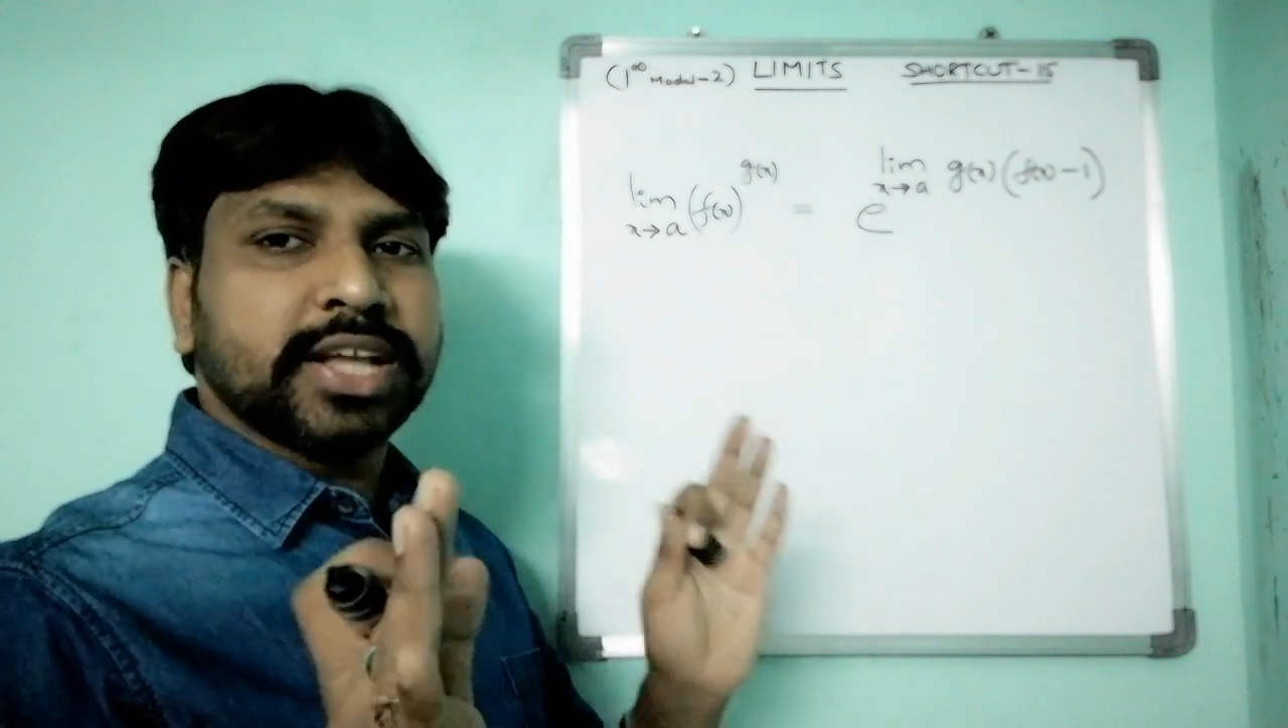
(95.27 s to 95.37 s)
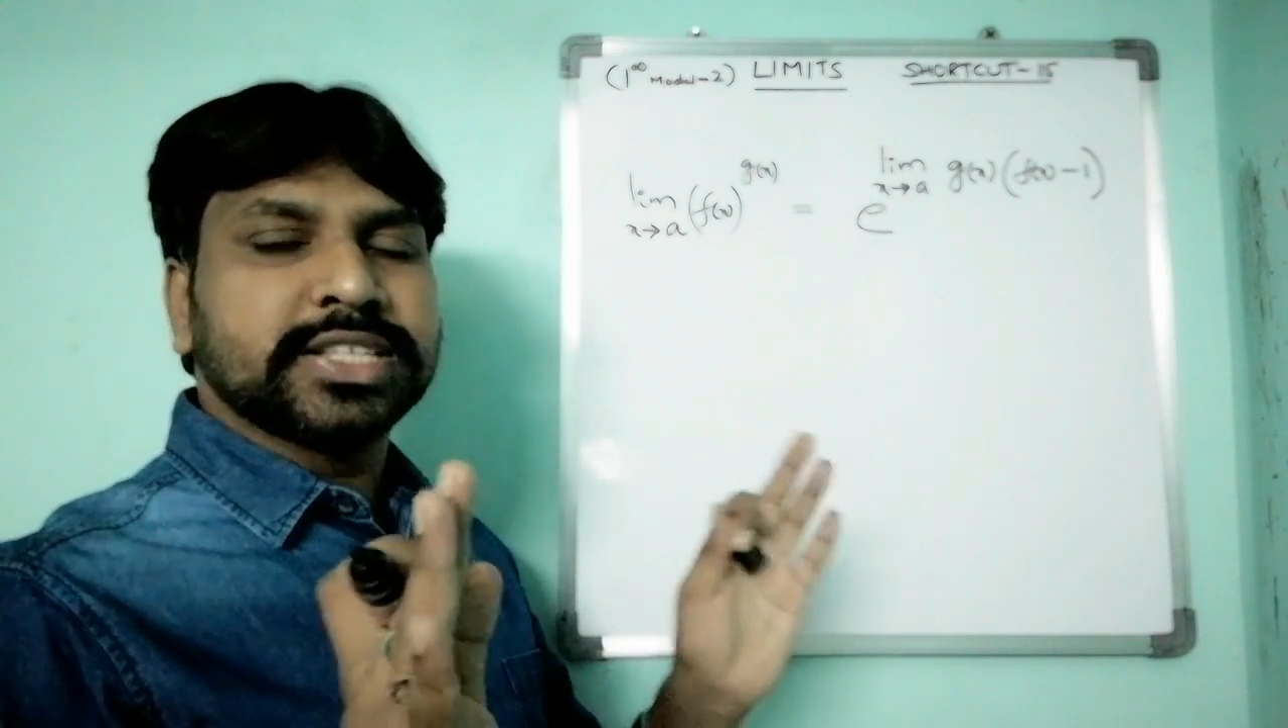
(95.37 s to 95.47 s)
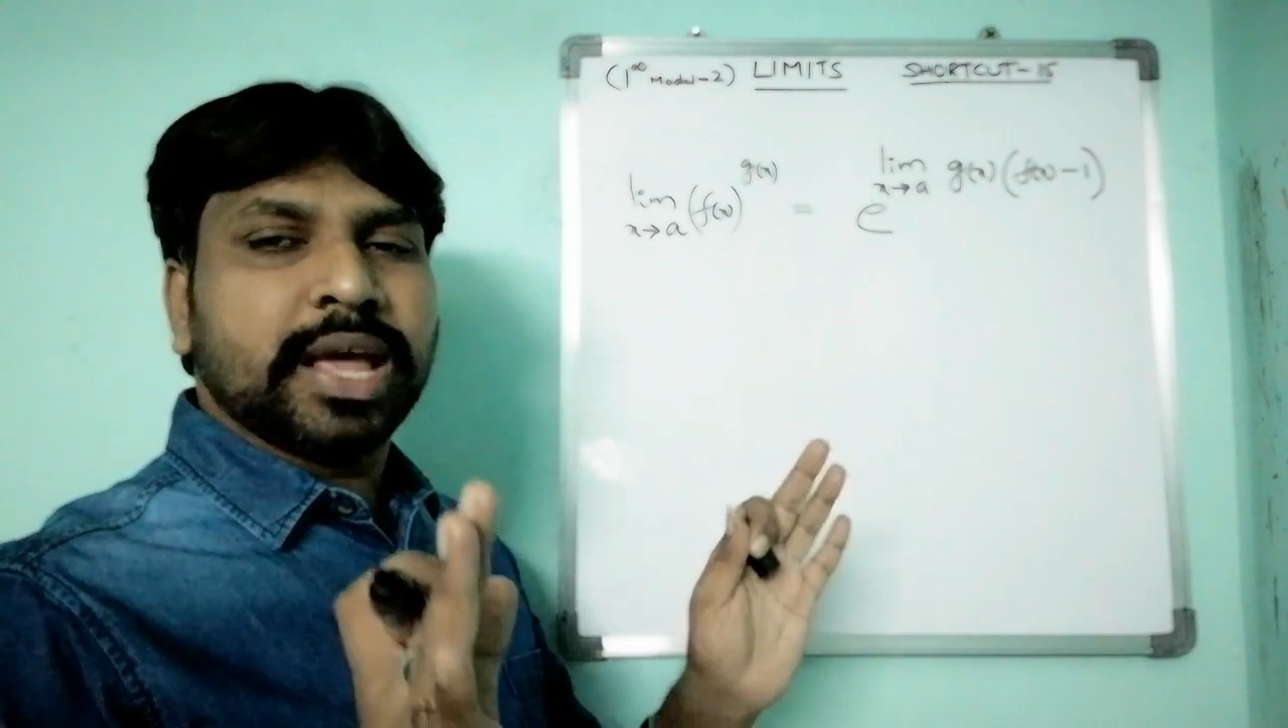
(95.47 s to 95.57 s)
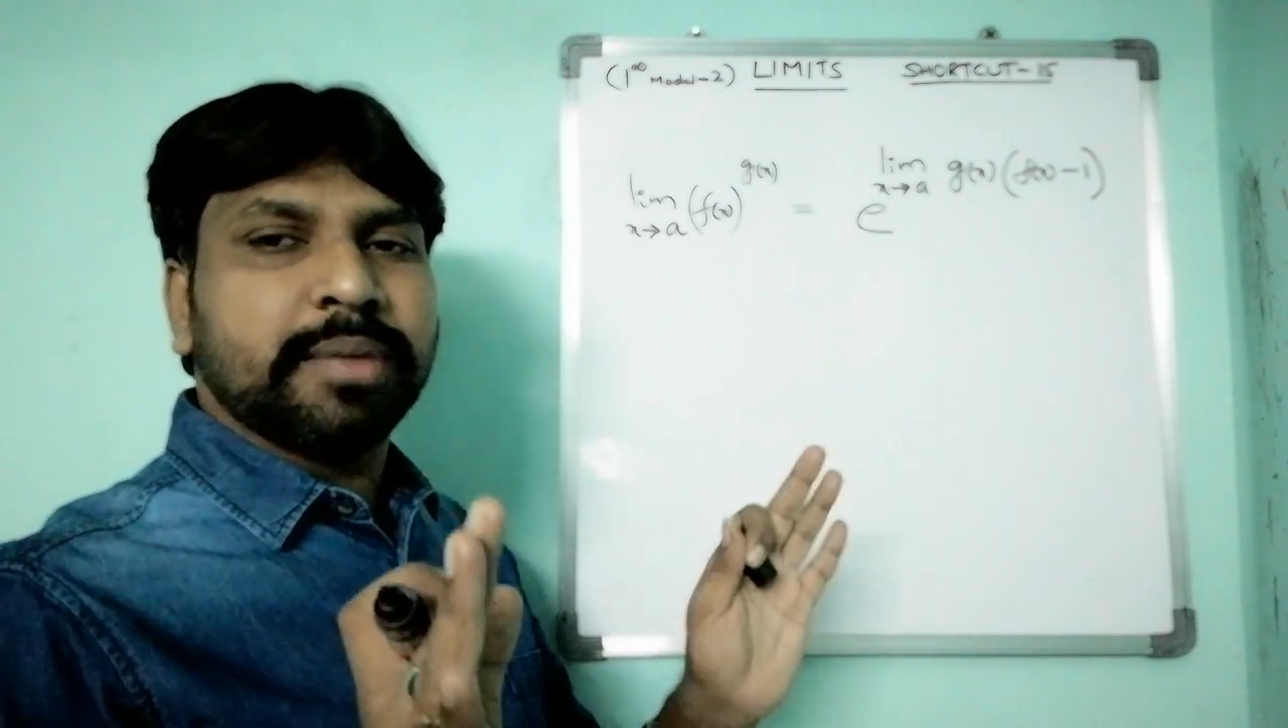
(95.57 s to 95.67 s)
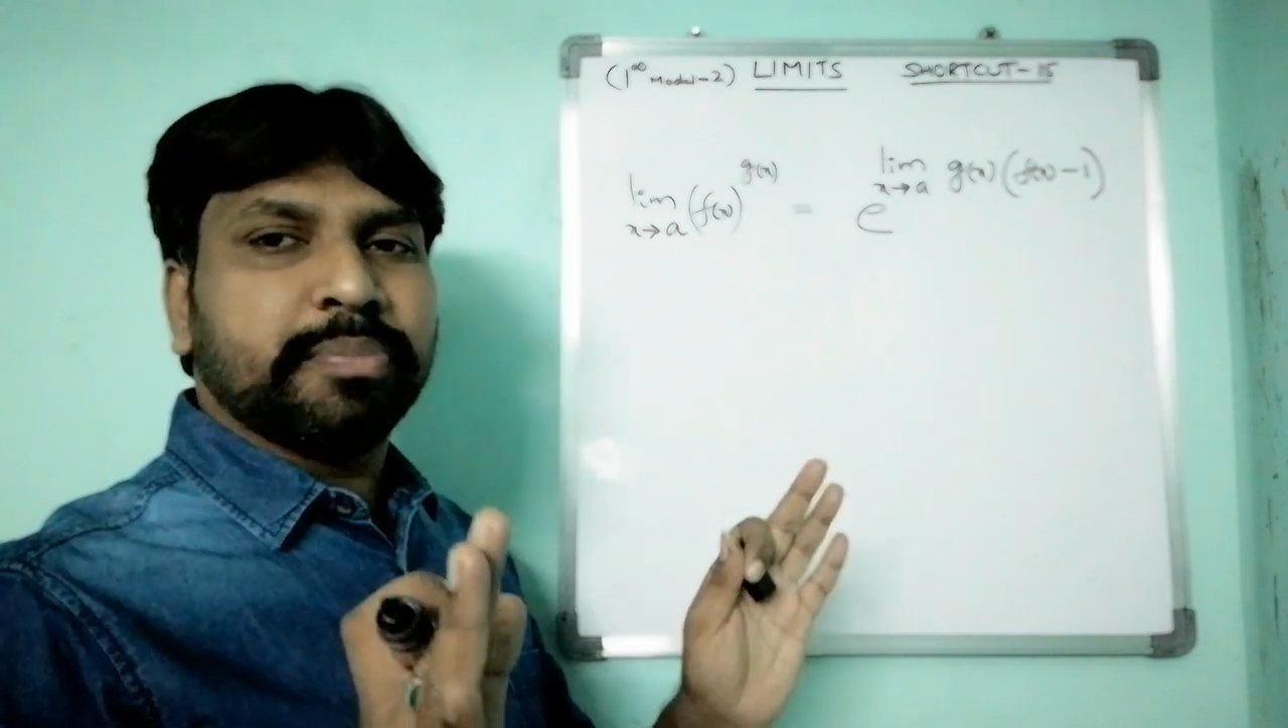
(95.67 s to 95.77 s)

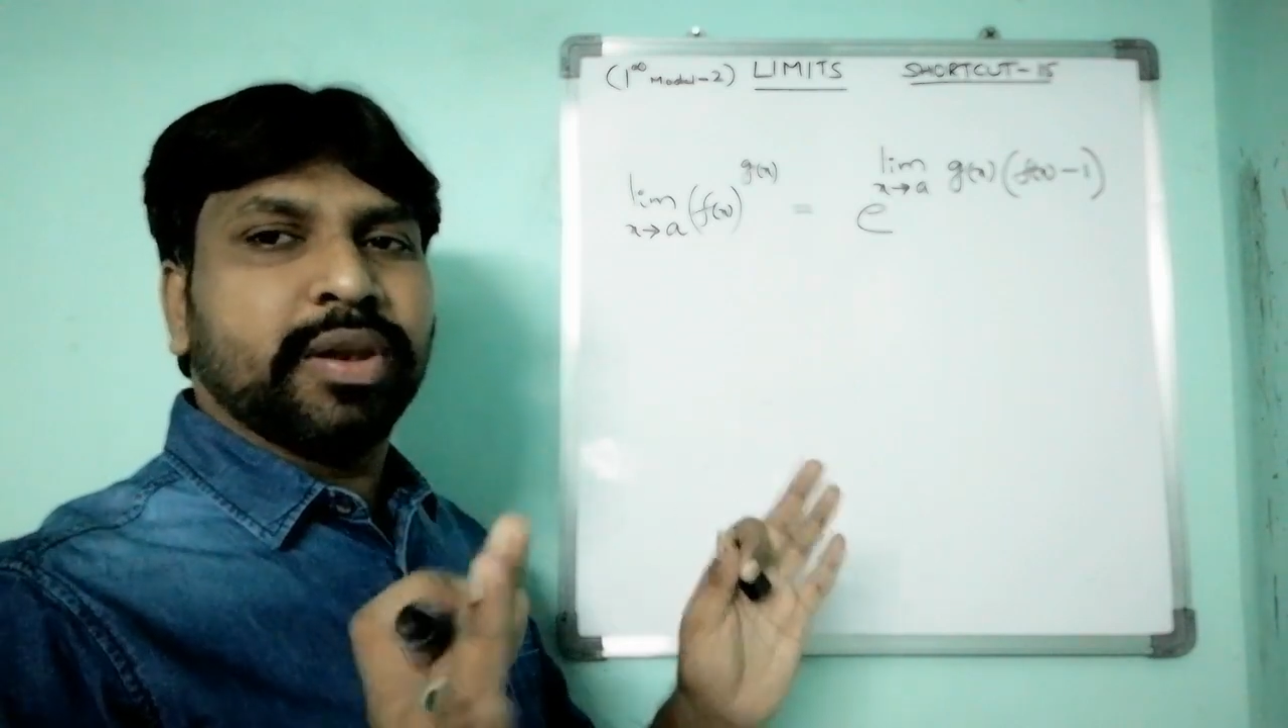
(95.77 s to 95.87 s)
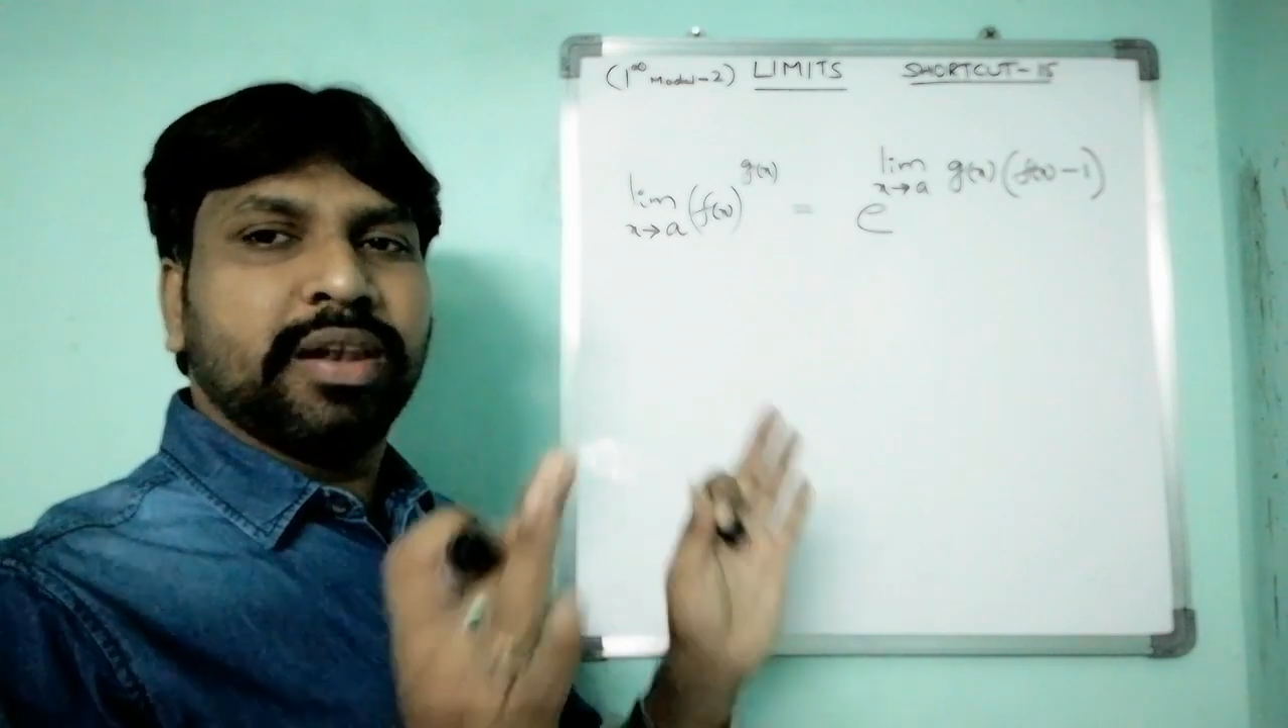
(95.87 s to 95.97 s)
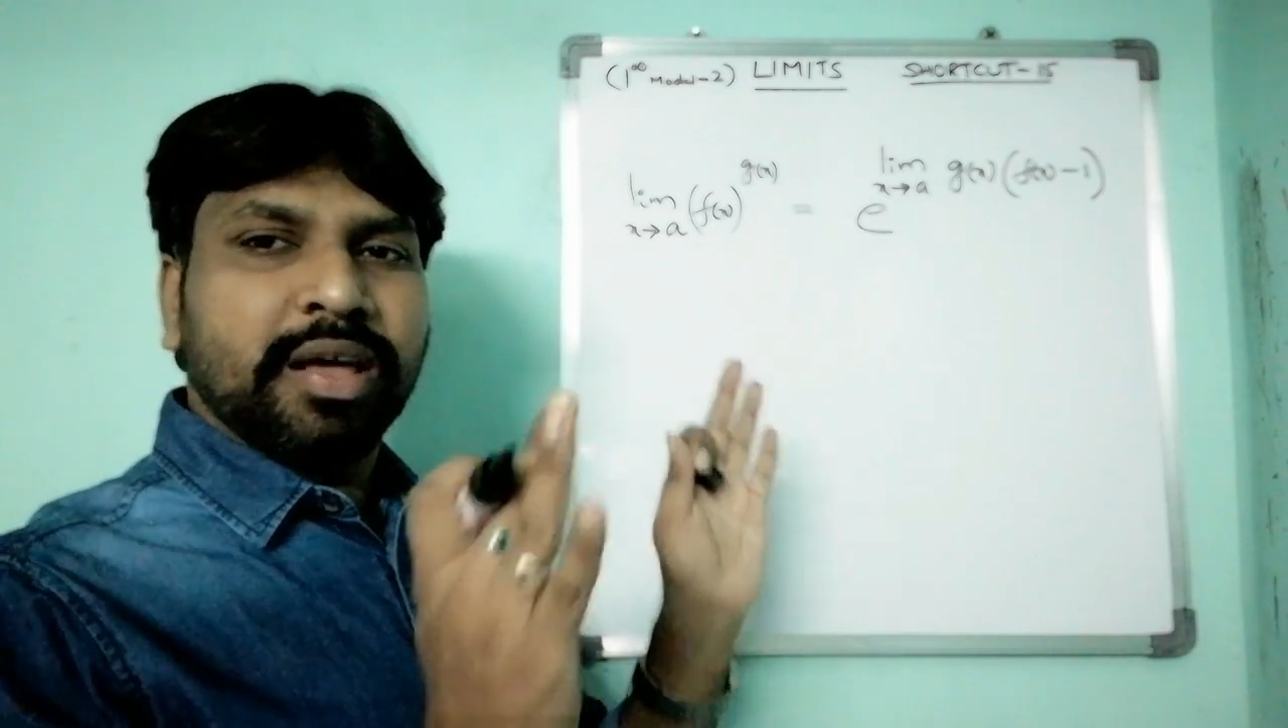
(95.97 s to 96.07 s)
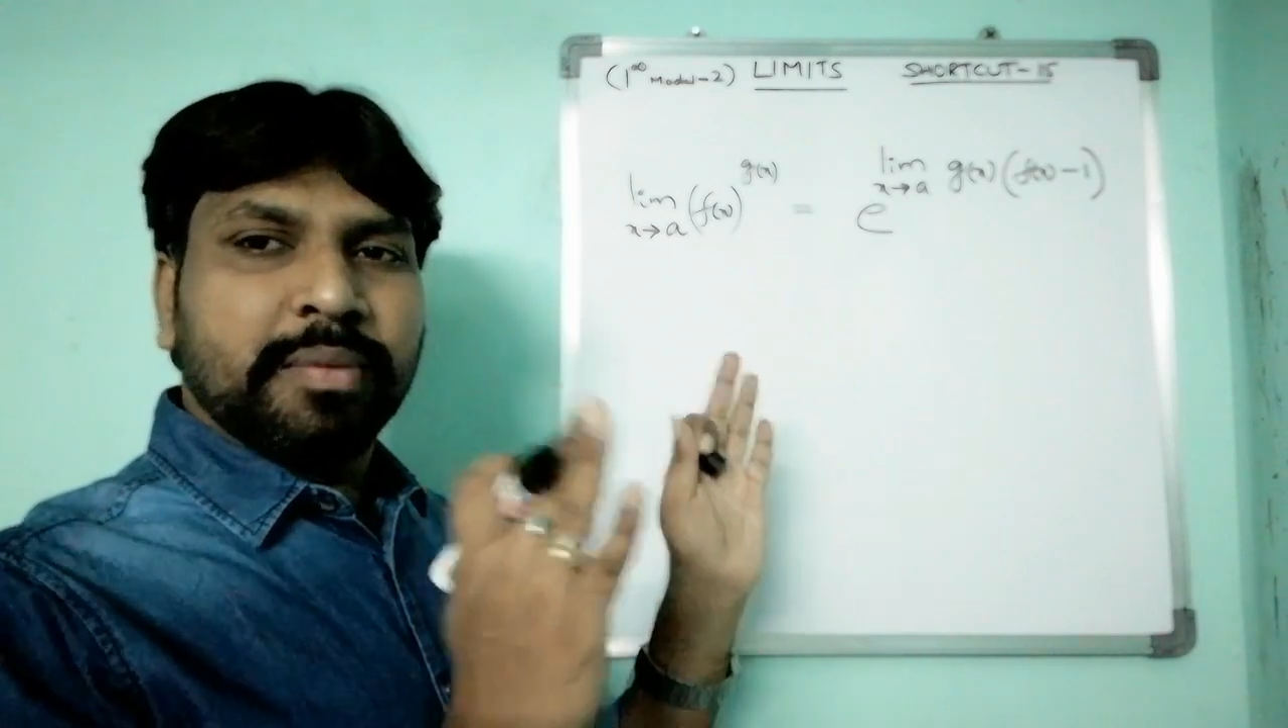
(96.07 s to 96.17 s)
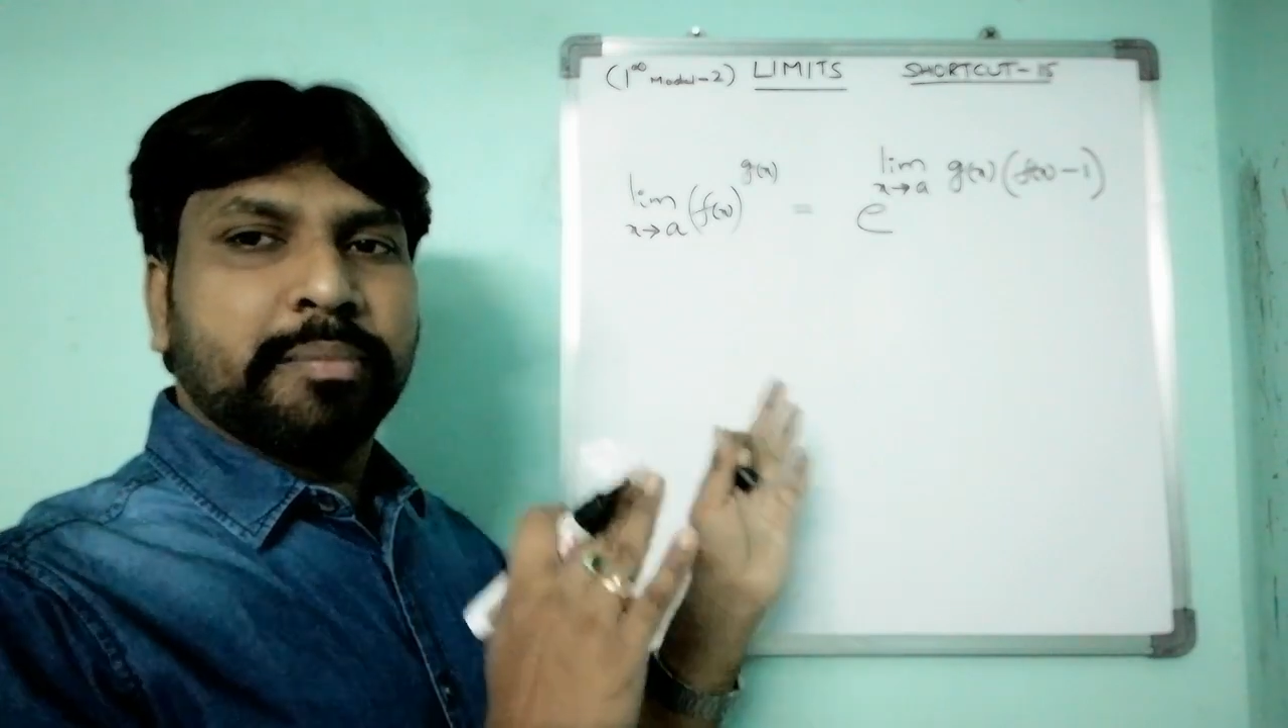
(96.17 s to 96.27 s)
example